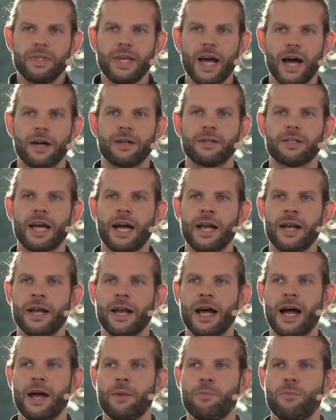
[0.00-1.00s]
Yeah,
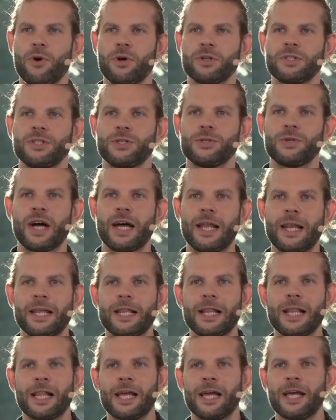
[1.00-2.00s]
then I brought you a
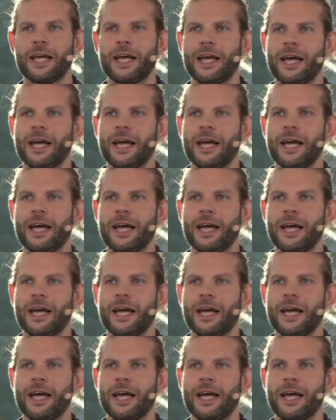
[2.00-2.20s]
little